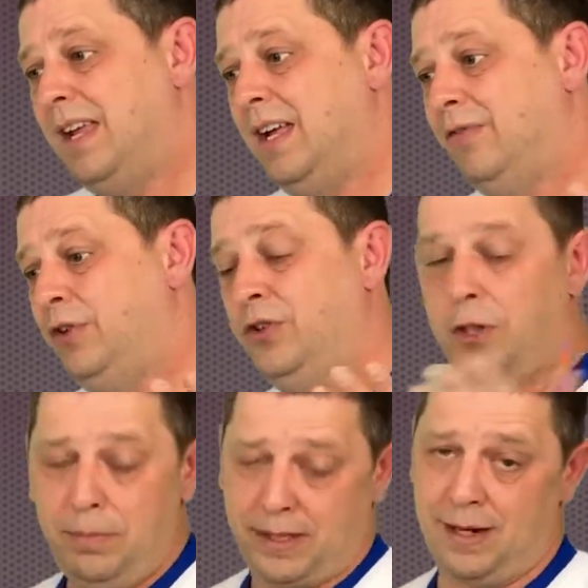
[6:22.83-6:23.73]
if you
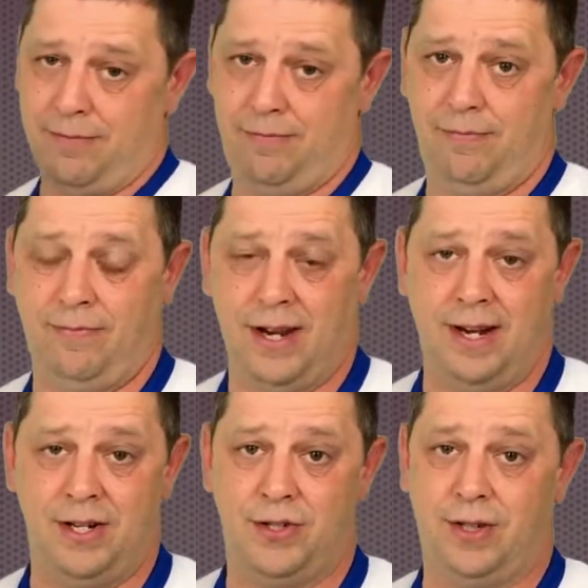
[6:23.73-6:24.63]
do become
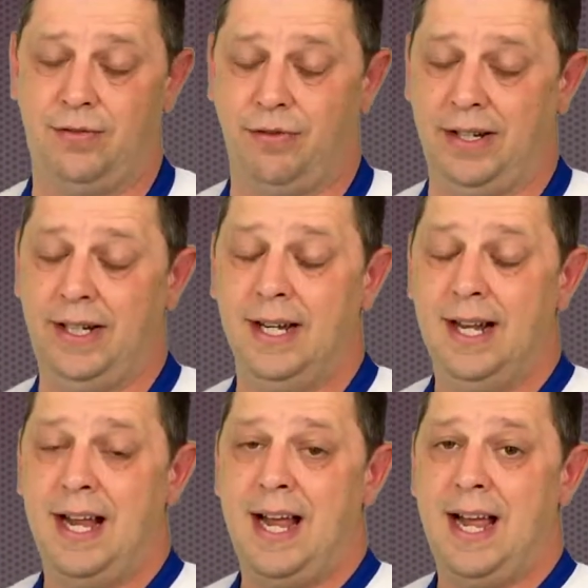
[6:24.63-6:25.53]
financially free
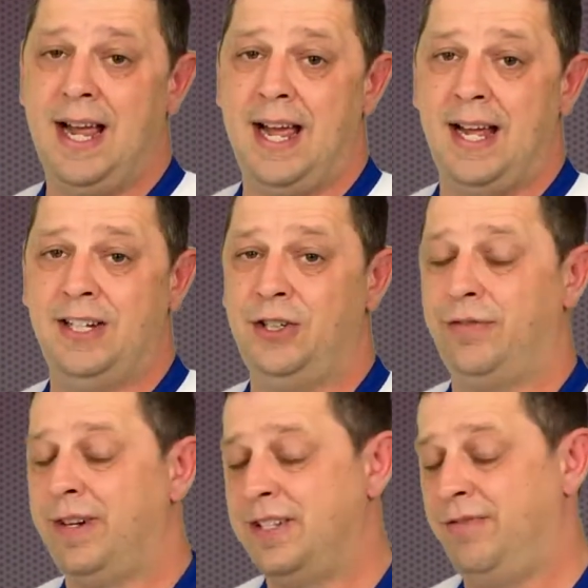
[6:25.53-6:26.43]
and your
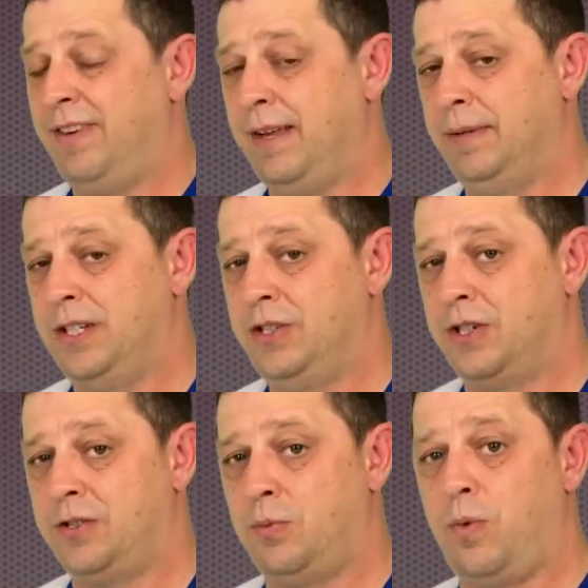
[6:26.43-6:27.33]
friends and family
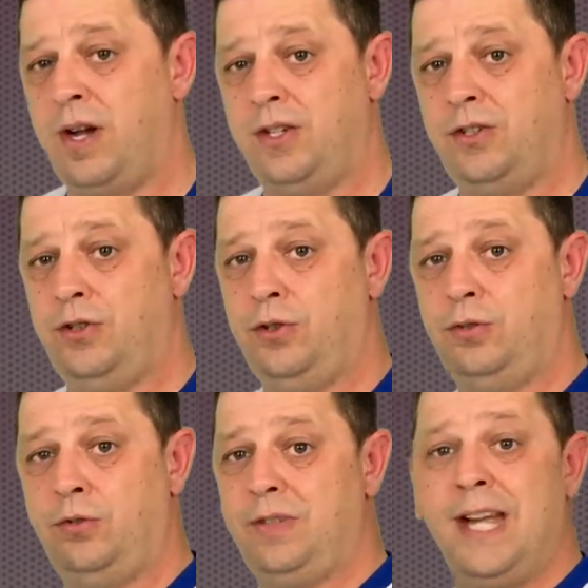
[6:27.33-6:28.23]
just want
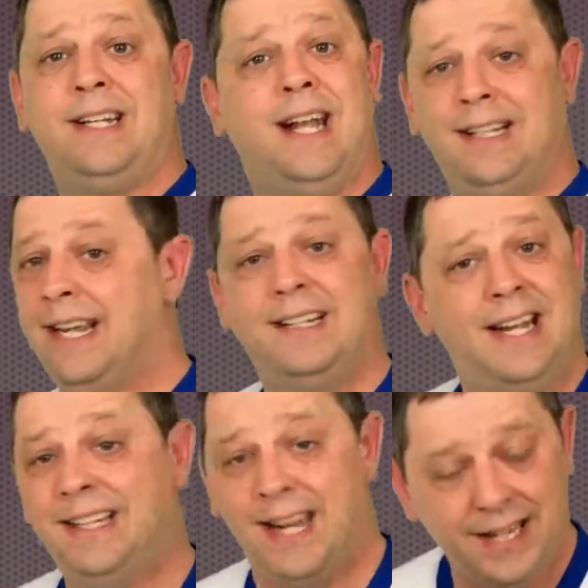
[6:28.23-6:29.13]
to
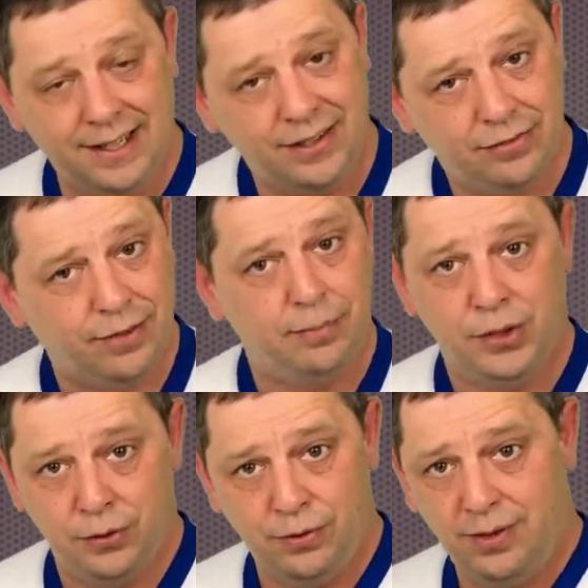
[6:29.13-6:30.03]
take from
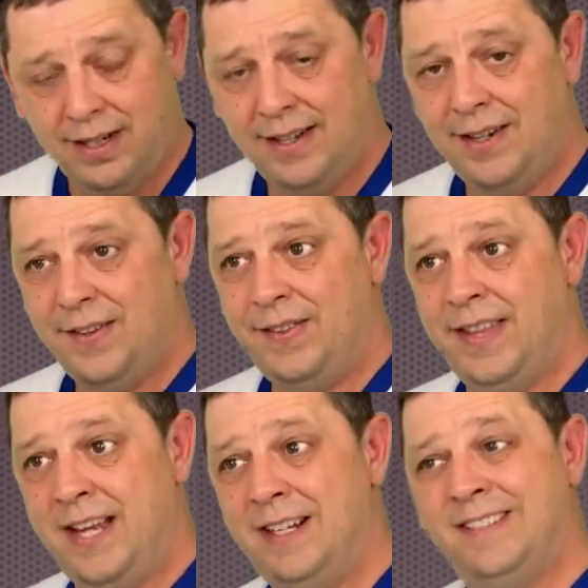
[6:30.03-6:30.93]
you,
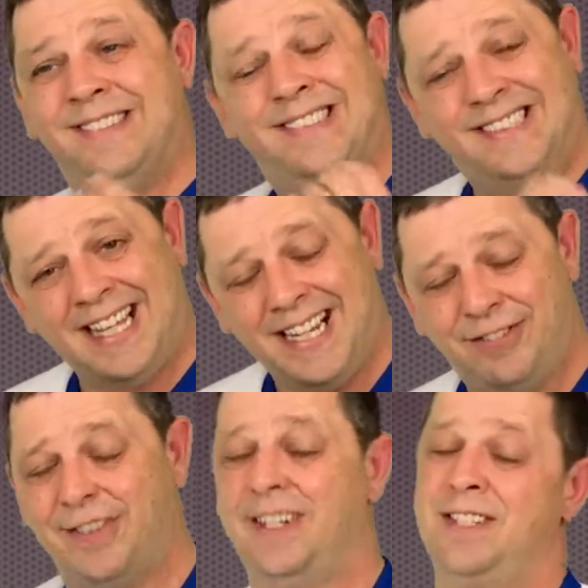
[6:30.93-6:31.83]
then that
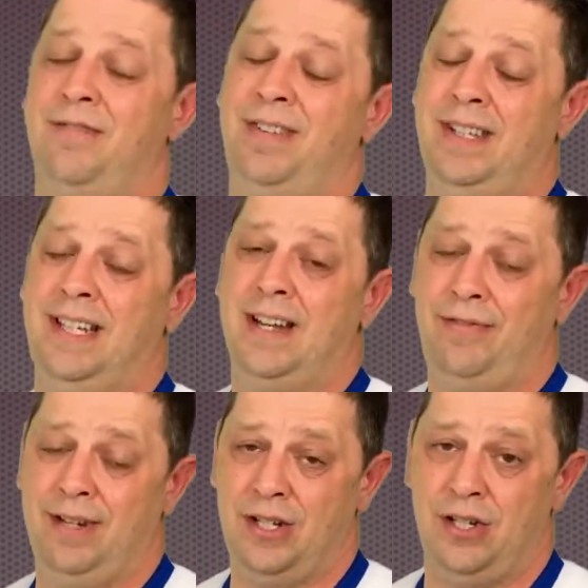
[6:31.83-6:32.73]
really doesn't fit the
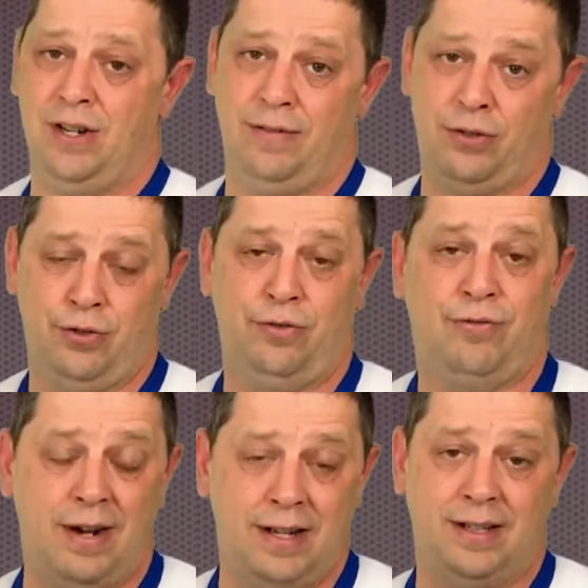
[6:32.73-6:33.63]
definition of a true
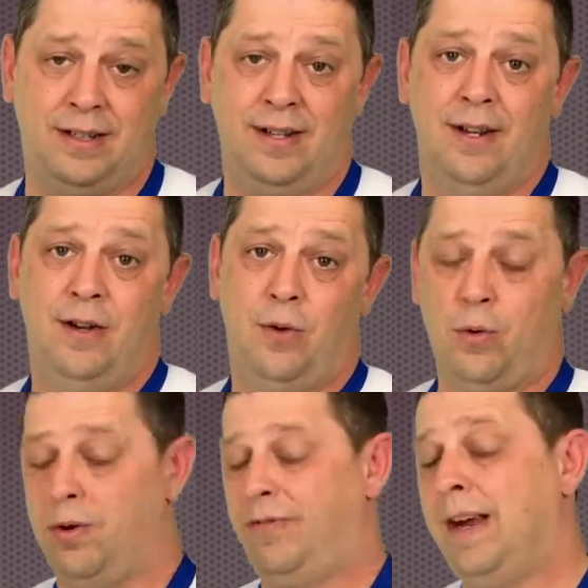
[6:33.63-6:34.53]
friend
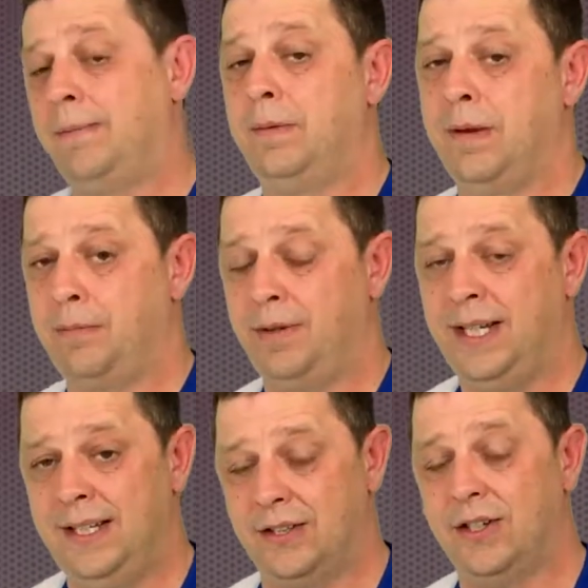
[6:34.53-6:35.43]
or family member
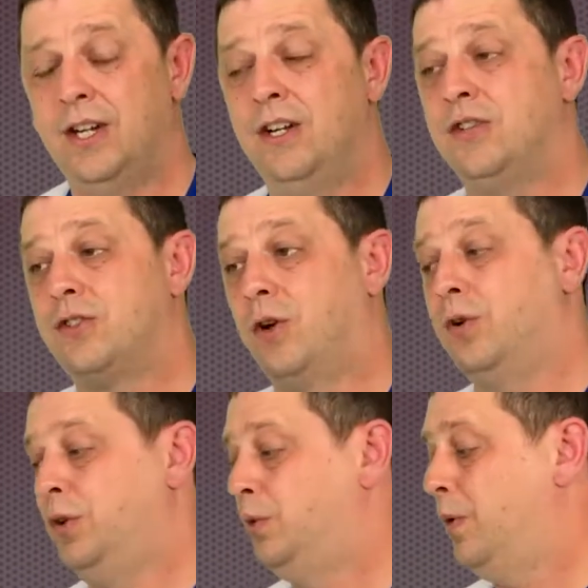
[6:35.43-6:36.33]
either.
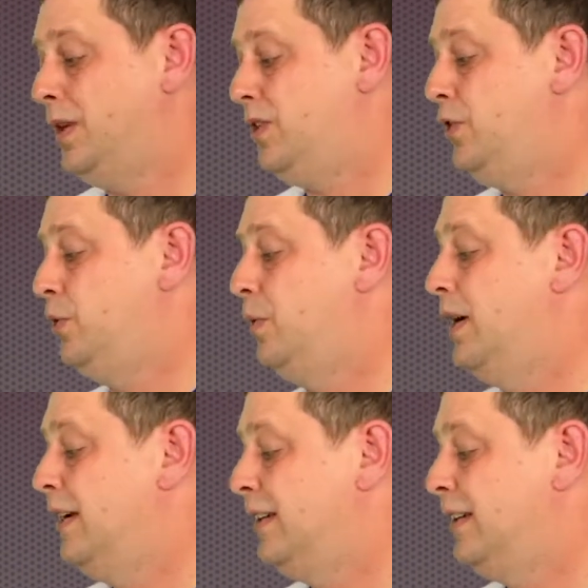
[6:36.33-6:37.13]
So you want to